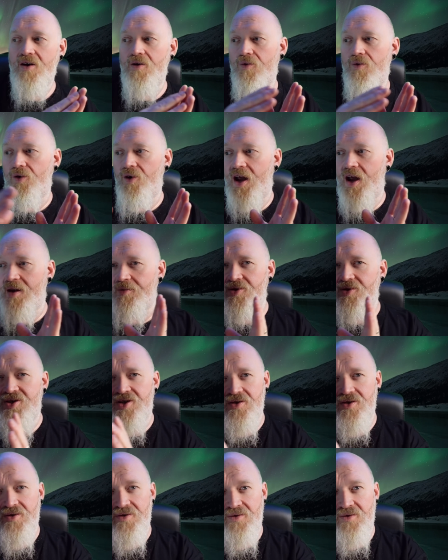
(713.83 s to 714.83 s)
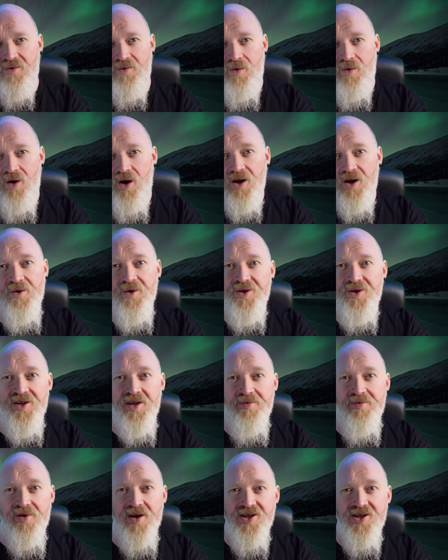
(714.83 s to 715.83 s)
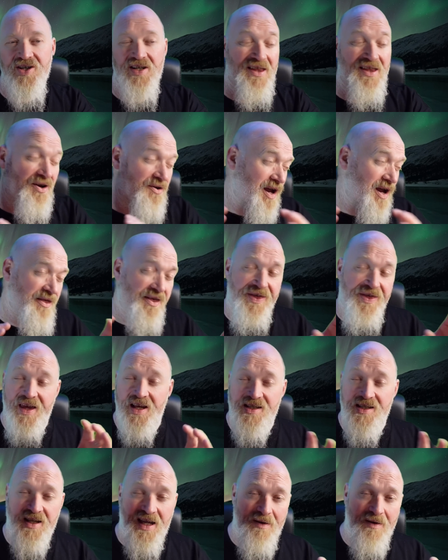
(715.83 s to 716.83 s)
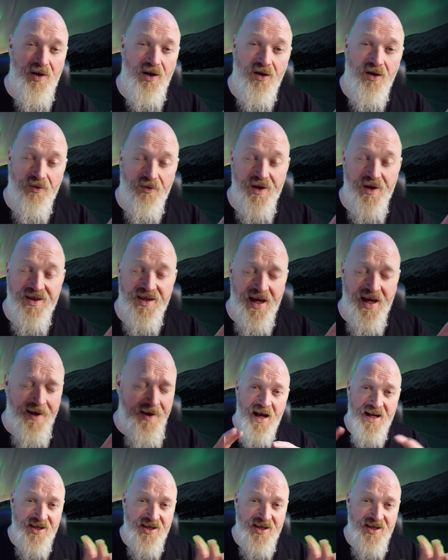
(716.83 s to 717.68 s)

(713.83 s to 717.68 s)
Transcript: we're able to work with the depression. Now, there are other things that come along with that.